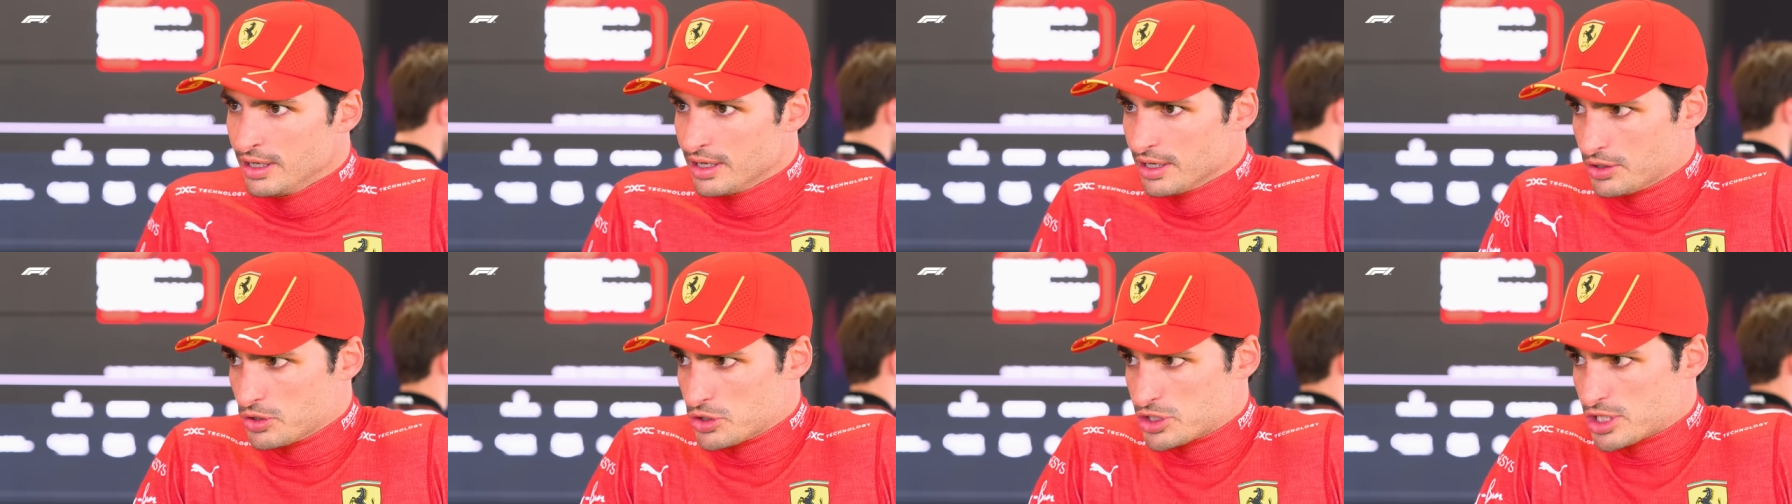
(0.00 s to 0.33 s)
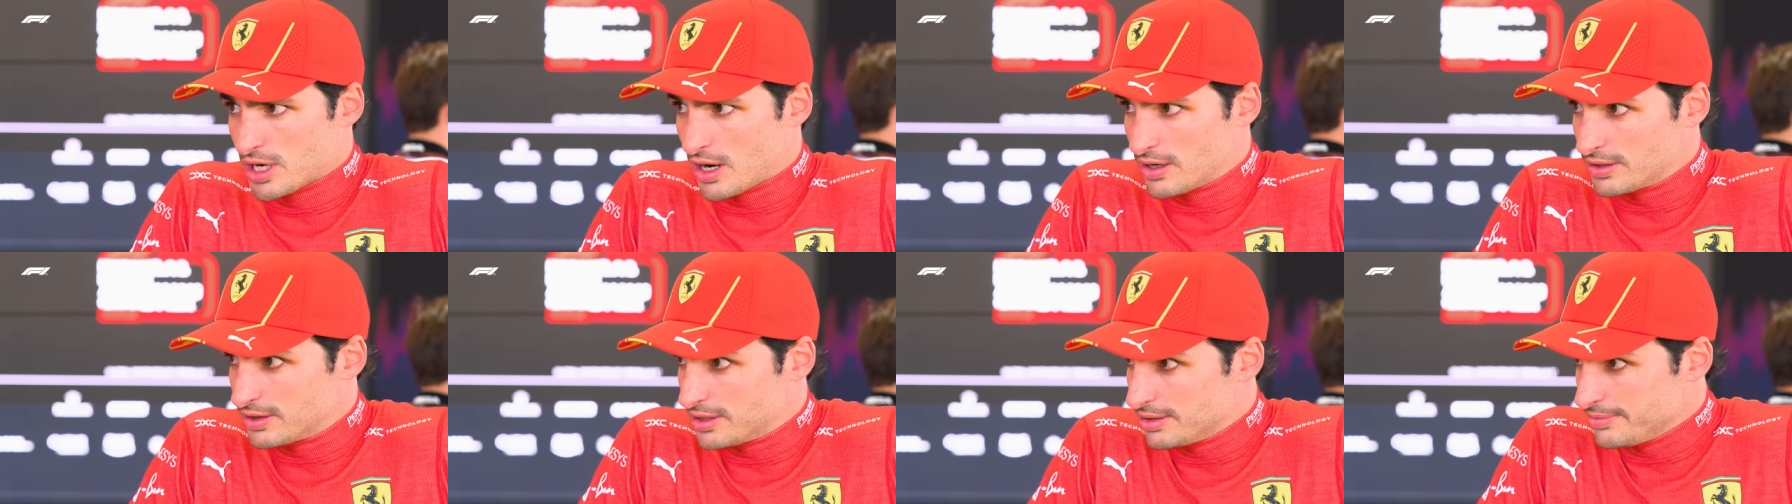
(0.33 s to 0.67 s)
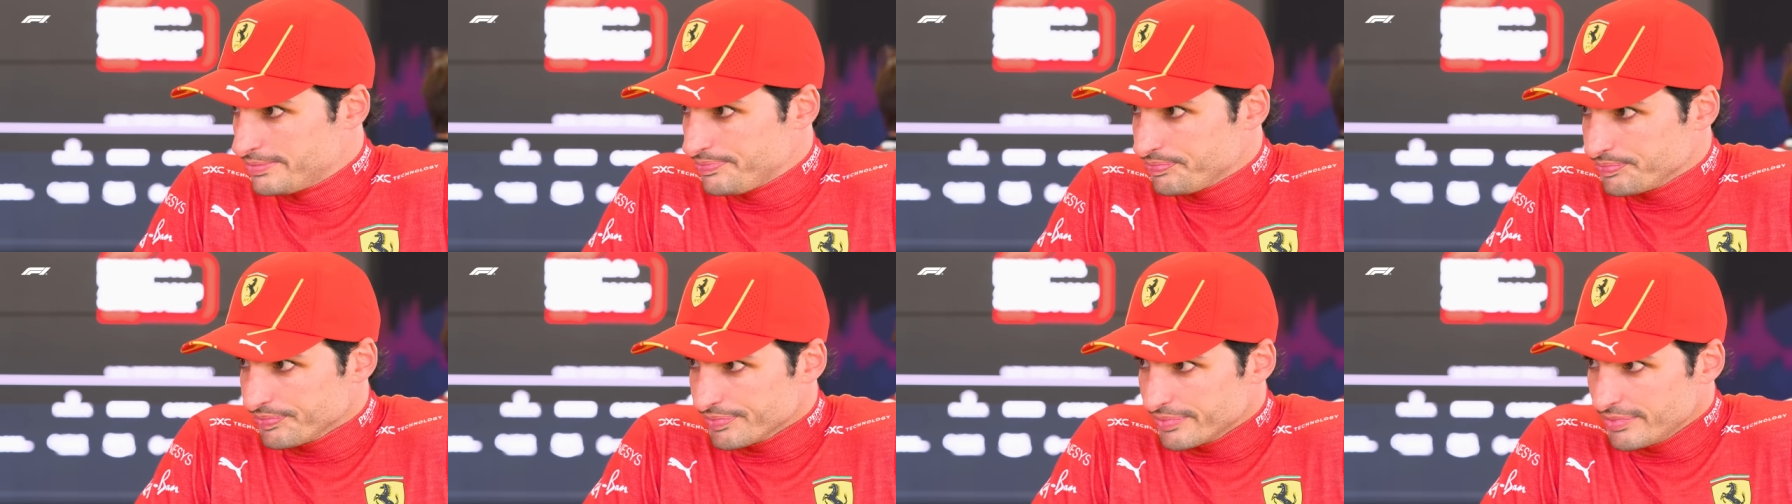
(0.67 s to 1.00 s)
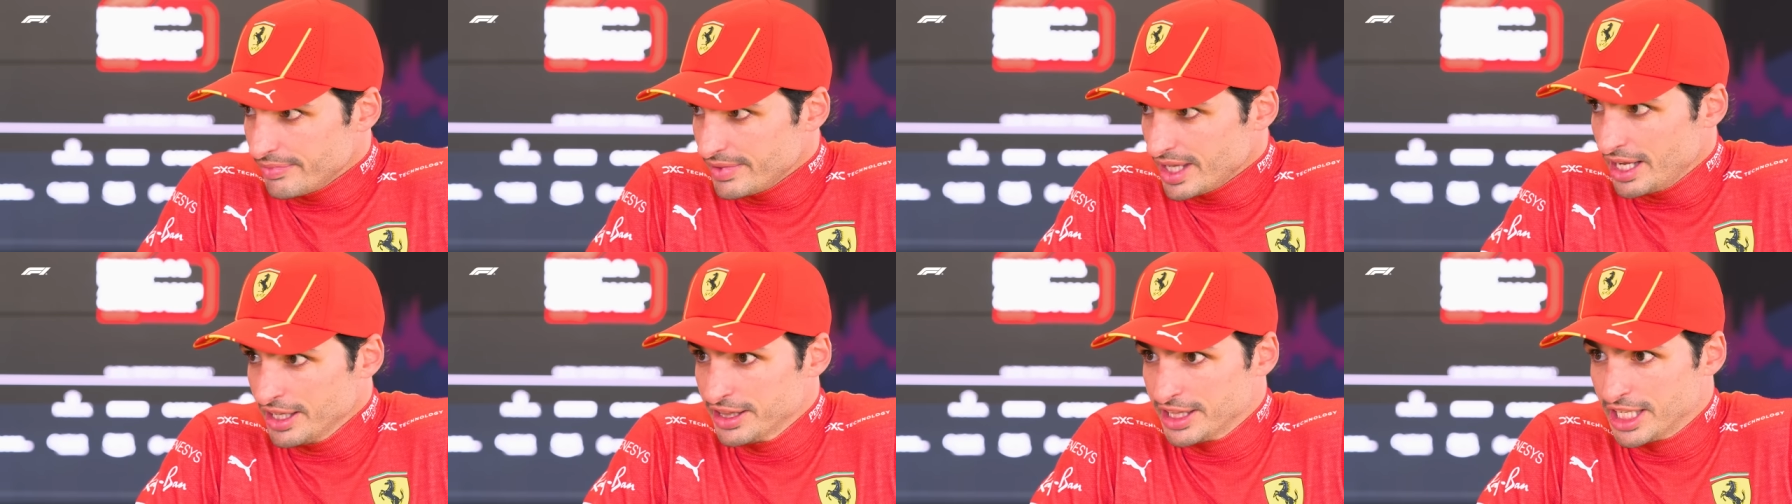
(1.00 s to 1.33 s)
You start
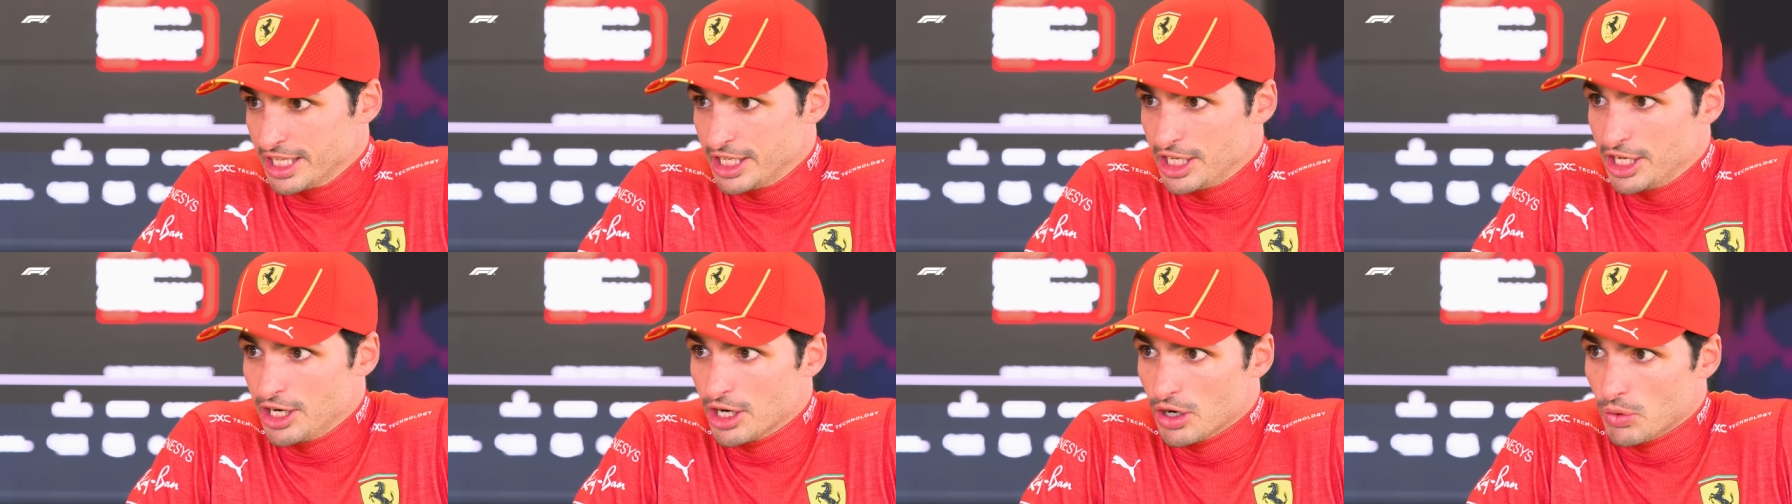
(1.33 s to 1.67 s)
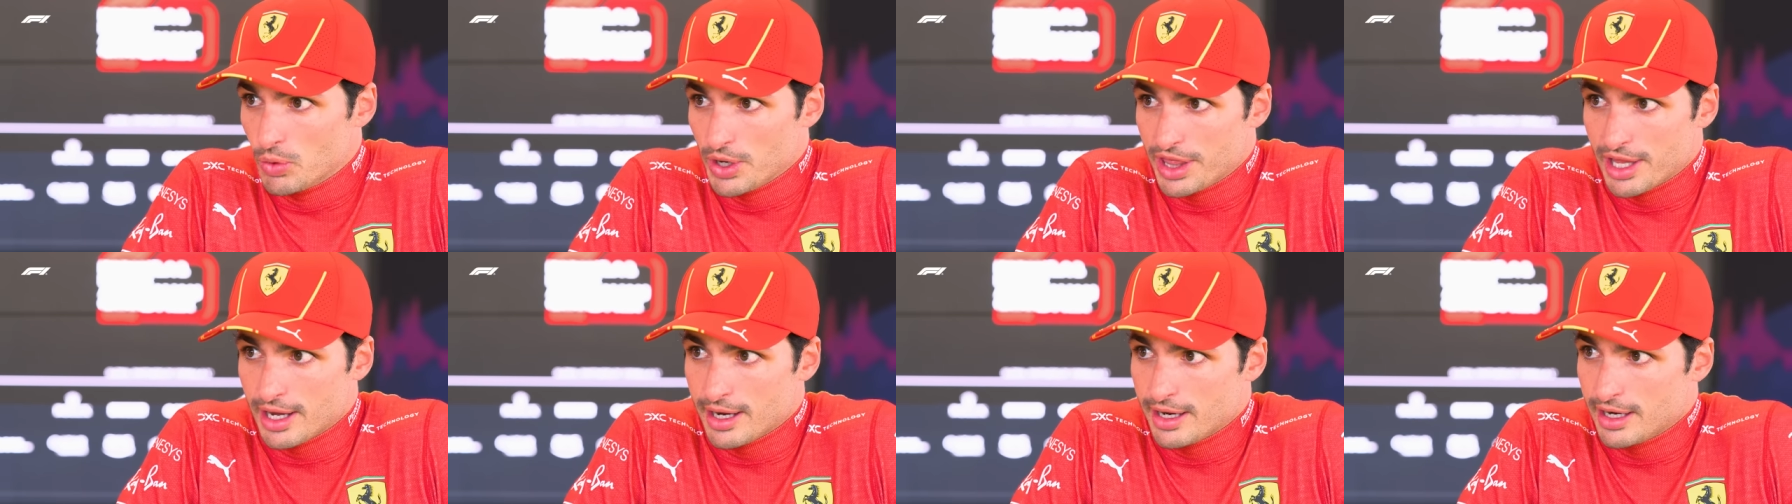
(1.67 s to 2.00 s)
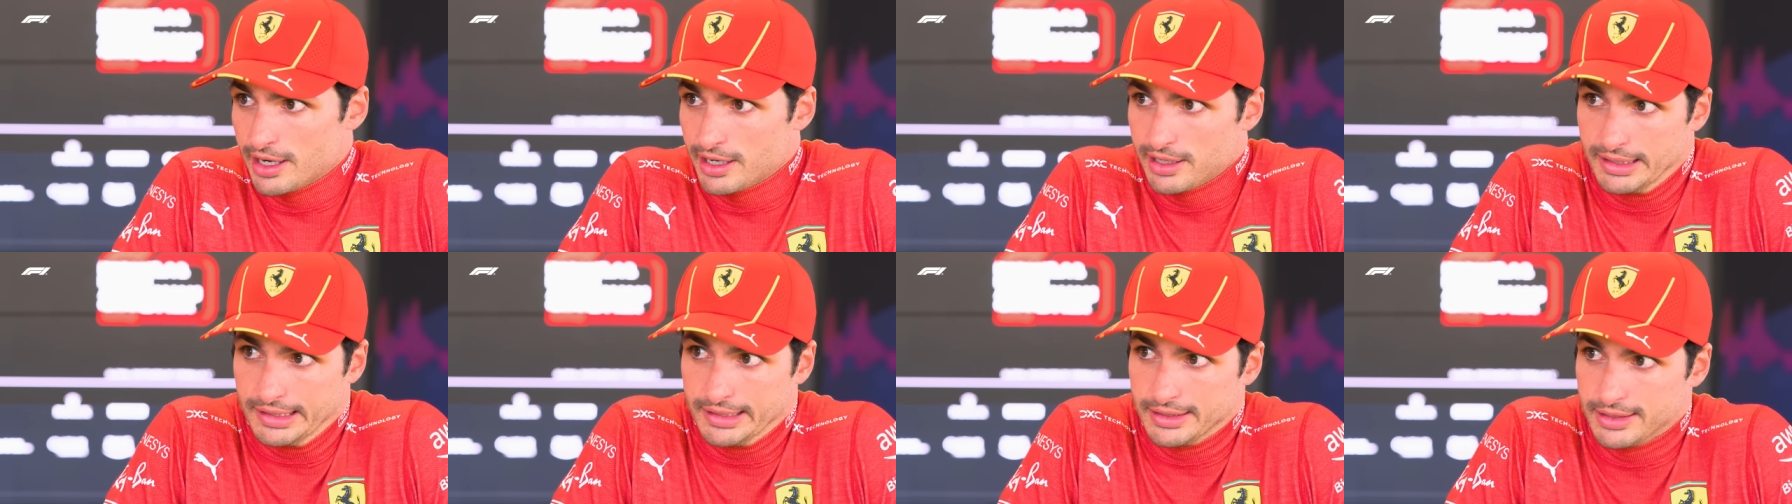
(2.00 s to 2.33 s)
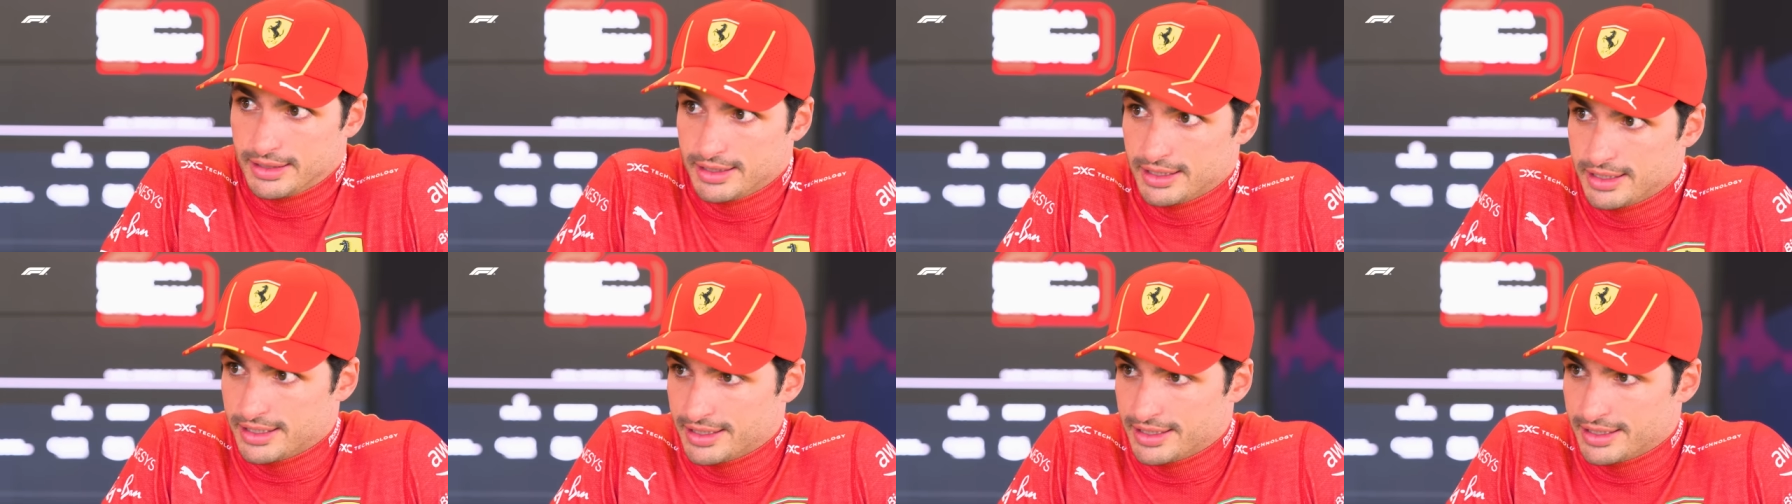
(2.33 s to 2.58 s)
the year with the uh,